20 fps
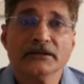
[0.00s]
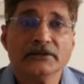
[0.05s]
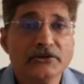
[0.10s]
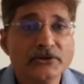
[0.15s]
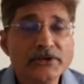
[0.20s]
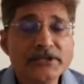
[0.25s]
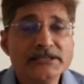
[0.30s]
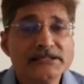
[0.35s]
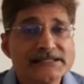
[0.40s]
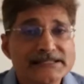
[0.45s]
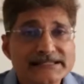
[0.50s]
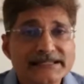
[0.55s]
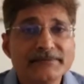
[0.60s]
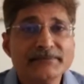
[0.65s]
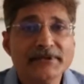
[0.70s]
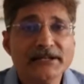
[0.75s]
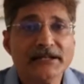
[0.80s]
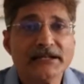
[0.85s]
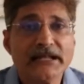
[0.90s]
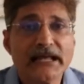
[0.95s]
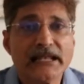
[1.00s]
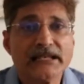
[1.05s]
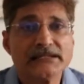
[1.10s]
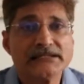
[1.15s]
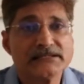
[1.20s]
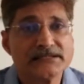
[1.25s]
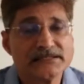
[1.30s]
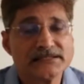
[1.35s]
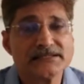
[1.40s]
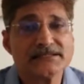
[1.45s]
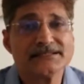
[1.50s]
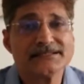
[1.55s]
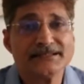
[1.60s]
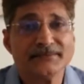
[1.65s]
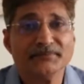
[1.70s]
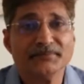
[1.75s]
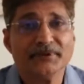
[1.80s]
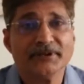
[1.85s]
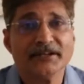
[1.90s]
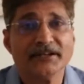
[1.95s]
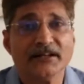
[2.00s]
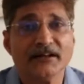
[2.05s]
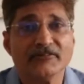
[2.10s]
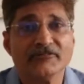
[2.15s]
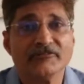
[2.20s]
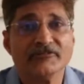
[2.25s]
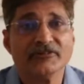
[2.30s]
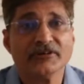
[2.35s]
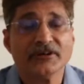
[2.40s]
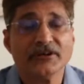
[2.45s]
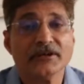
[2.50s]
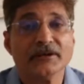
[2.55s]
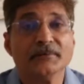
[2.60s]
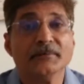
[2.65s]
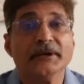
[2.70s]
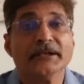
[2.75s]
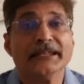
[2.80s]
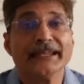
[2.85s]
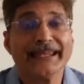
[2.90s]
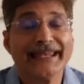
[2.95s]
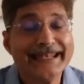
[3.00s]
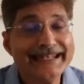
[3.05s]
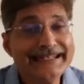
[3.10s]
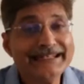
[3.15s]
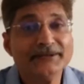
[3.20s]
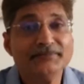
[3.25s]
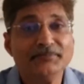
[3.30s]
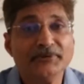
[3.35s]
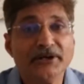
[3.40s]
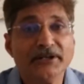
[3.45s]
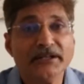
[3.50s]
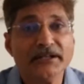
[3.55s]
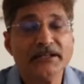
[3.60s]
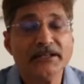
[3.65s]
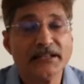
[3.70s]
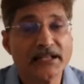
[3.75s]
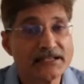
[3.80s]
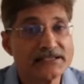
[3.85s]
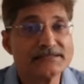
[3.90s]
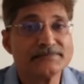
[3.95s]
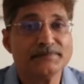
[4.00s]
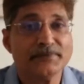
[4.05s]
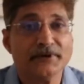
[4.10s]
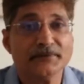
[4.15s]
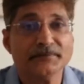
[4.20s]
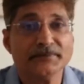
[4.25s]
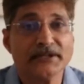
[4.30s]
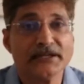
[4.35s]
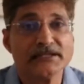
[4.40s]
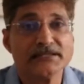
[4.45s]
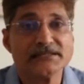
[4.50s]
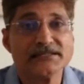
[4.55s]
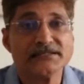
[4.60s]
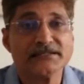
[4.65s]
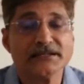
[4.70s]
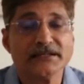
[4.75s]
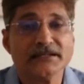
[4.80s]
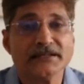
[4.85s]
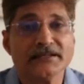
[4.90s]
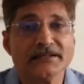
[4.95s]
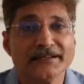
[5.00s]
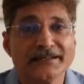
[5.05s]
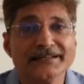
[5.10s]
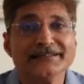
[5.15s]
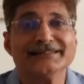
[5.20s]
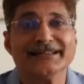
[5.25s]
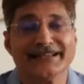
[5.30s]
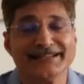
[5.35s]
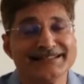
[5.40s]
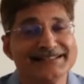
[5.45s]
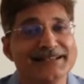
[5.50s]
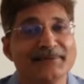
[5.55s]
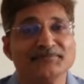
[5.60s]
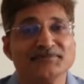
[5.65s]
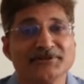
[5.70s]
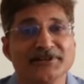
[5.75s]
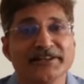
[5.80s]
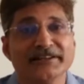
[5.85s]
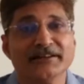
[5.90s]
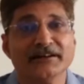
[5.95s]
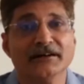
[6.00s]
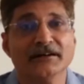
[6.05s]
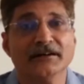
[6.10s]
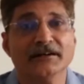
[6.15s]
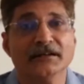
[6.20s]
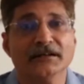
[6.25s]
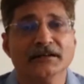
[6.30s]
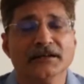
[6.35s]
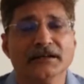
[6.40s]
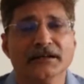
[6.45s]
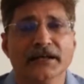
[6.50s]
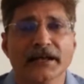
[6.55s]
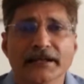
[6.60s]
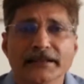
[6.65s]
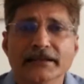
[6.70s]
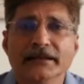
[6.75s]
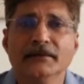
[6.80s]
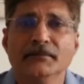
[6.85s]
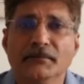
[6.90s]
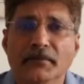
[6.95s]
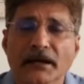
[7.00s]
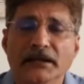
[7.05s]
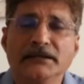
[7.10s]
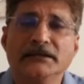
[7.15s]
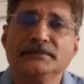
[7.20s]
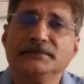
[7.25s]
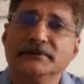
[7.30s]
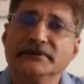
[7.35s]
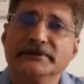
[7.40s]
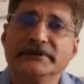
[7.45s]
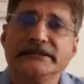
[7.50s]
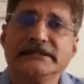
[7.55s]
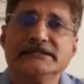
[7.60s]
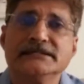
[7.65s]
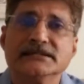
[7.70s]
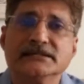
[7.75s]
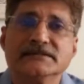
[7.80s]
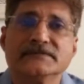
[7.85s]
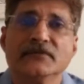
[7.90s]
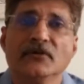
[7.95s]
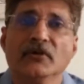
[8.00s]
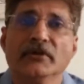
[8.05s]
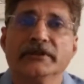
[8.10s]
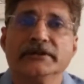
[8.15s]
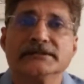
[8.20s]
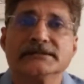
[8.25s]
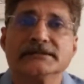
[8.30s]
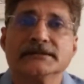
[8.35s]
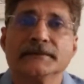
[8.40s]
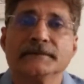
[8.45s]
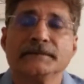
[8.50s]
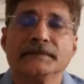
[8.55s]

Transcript: Doing the semen analysis is simple enough, but interpreting that sperm test is exceptionally hard. And there are multiple reasons for this.